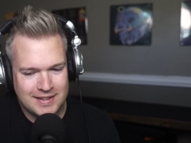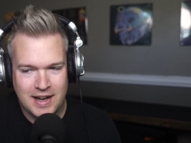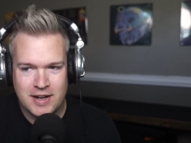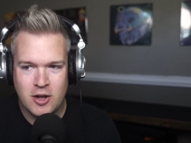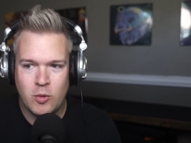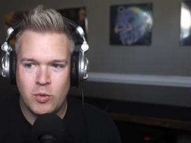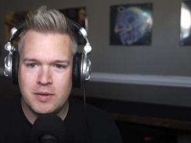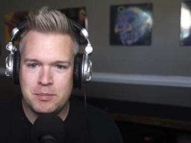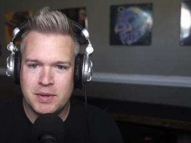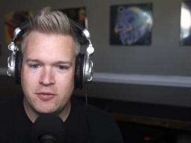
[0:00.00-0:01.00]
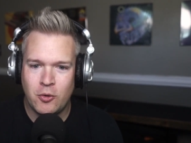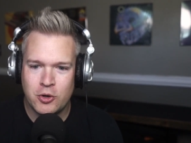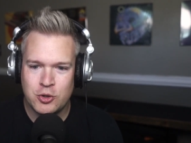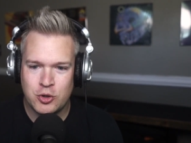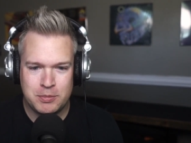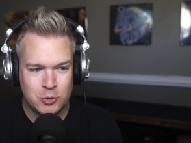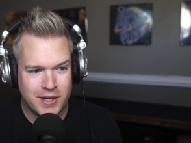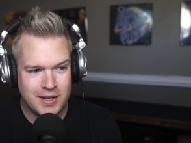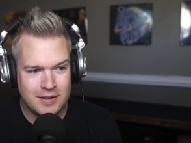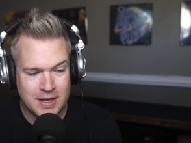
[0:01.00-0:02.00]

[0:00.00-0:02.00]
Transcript: I know. Well, before Triple Whale